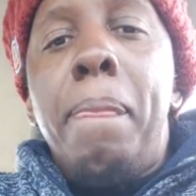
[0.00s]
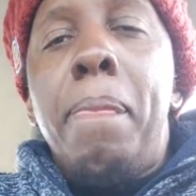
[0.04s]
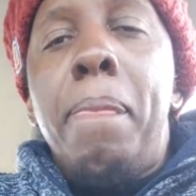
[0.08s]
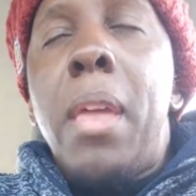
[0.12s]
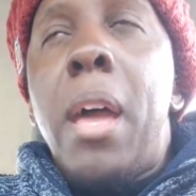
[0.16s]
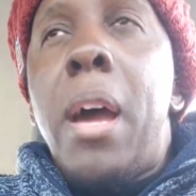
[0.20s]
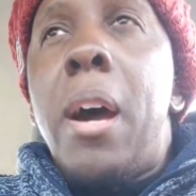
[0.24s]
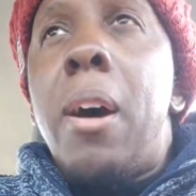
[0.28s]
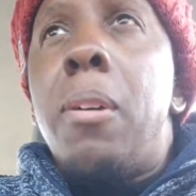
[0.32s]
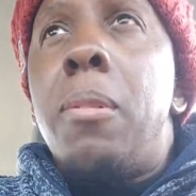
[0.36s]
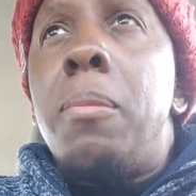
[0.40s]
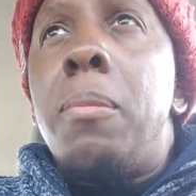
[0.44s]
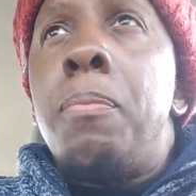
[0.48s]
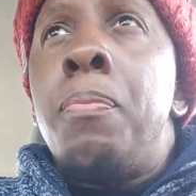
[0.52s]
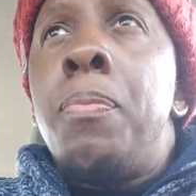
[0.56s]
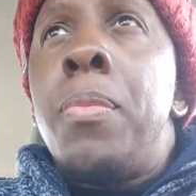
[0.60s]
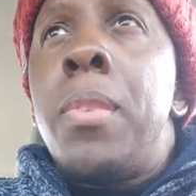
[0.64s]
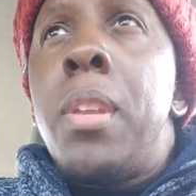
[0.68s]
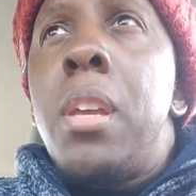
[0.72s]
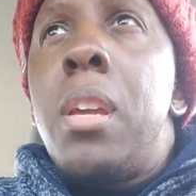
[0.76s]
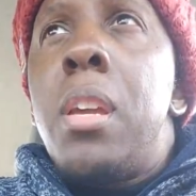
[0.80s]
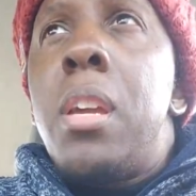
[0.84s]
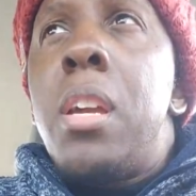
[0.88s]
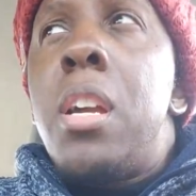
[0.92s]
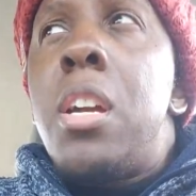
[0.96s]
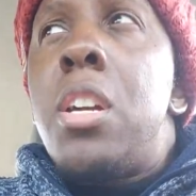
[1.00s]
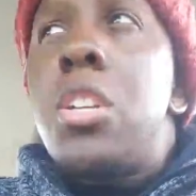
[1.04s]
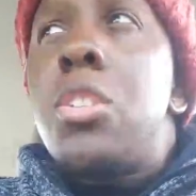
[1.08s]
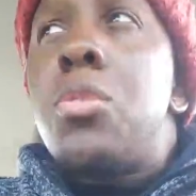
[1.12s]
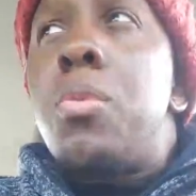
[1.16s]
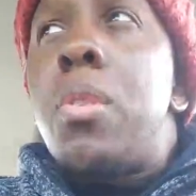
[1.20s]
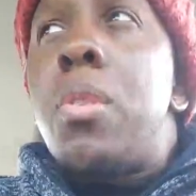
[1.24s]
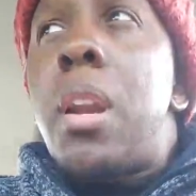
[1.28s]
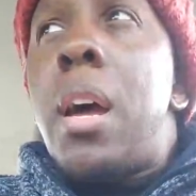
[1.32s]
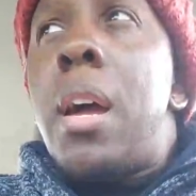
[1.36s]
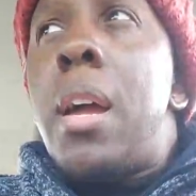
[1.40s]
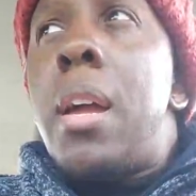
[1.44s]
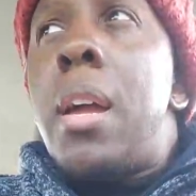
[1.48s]
Now, here's
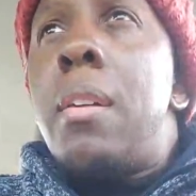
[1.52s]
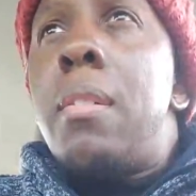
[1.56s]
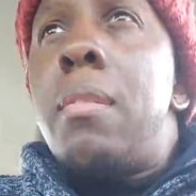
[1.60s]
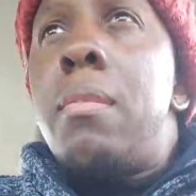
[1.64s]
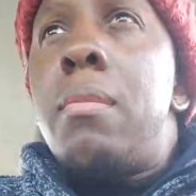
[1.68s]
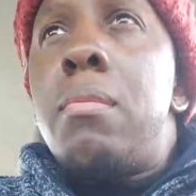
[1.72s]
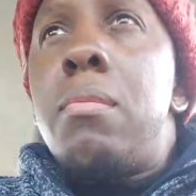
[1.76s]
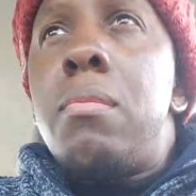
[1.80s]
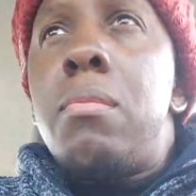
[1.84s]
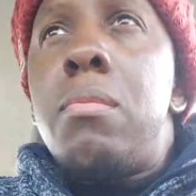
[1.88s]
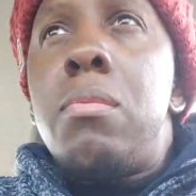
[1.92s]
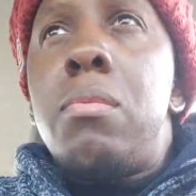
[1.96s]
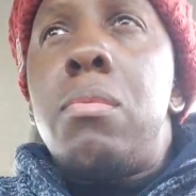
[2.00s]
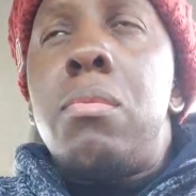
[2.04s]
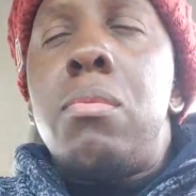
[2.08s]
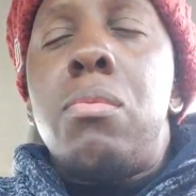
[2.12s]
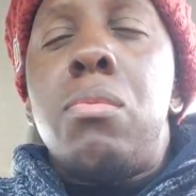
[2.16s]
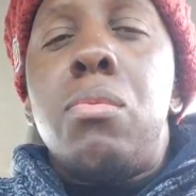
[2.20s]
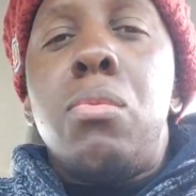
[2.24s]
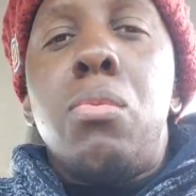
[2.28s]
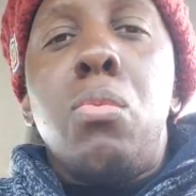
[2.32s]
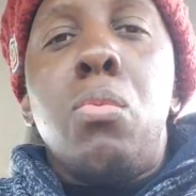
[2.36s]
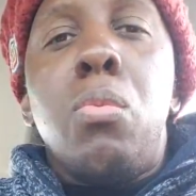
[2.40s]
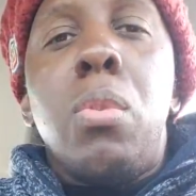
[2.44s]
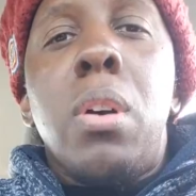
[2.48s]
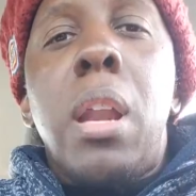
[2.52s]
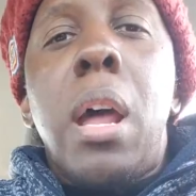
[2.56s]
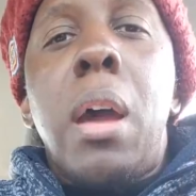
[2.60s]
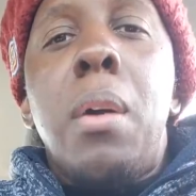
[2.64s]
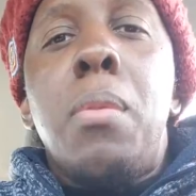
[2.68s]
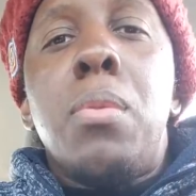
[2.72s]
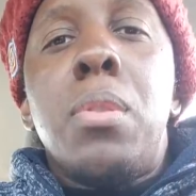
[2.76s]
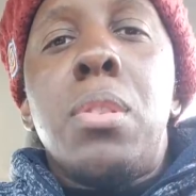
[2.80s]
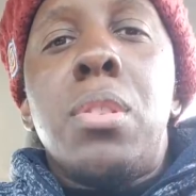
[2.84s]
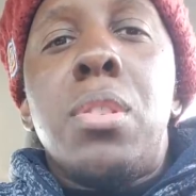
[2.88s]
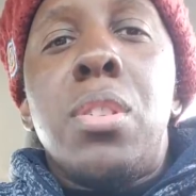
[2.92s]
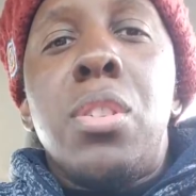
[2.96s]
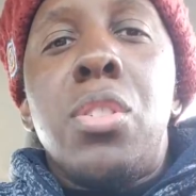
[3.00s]
what I
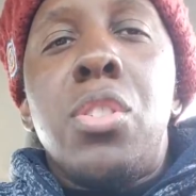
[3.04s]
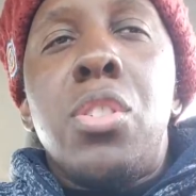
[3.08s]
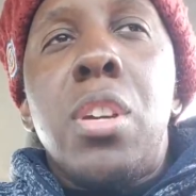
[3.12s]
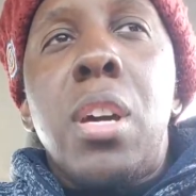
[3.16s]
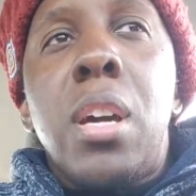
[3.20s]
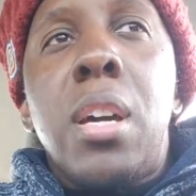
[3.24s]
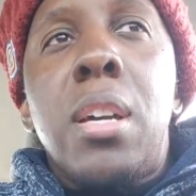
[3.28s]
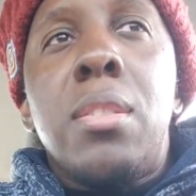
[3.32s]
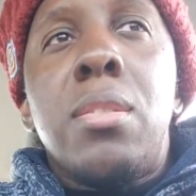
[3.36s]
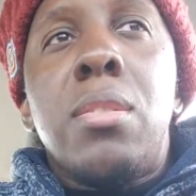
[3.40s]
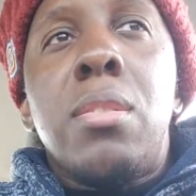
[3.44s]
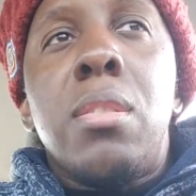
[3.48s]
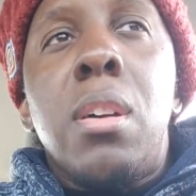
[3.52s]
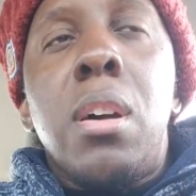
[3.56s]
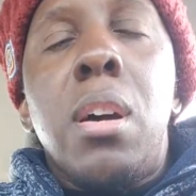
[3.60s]
would suggest.